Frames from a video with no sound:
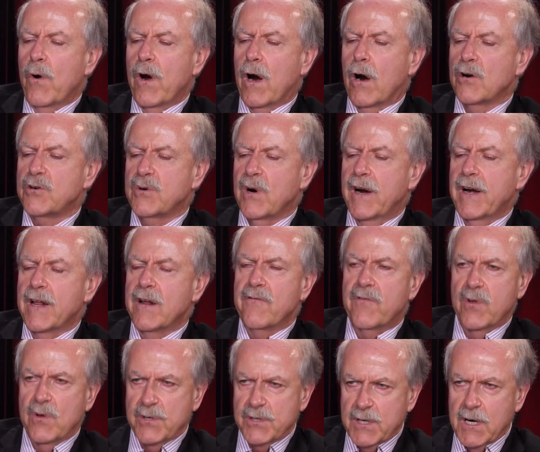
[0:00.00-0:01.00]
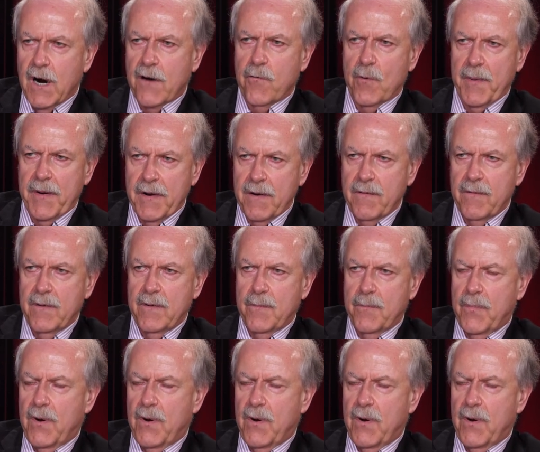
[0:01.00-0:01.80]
We are trying to influence government